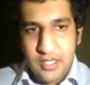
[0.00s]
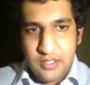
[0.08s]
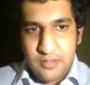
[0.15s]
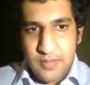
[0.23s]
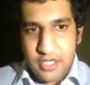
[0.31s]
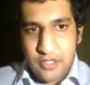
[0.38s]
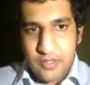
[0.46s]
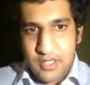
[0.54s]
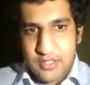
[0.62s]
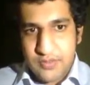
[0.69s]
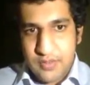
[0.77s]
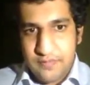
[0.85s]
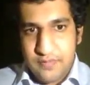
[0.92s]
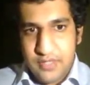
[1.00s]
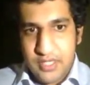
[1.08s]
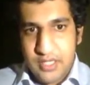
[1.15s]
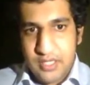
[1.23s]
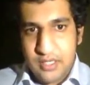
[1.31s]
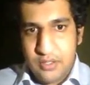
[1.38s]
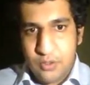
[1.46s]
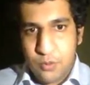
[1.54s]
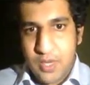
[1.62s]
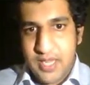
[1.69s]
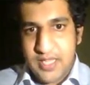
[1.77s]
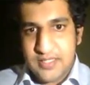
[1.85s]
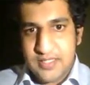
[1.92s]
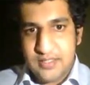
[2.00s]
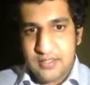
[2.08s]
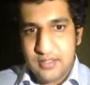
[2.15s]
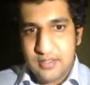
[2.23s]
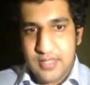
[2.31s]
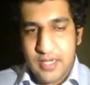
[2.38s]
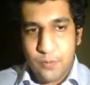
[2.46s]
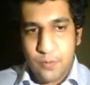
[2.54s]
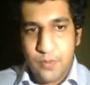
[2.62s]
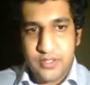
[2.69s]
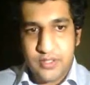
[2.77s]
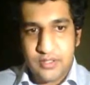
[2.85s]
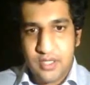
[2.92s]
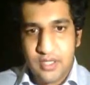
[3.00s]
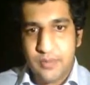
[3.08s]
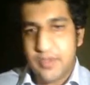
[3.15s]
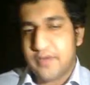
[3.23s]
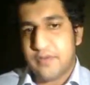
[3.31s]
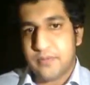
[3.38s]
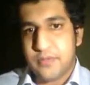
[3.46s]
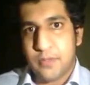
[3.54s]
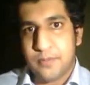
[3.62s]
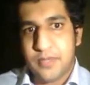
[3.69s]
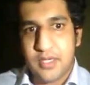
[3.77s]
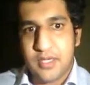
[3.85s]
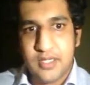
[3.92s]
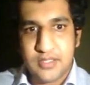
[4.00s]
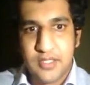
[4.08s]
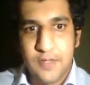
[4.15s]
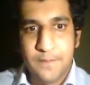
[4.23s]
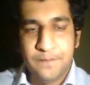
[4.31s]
the macula is roughly twice that width away from the optic disc.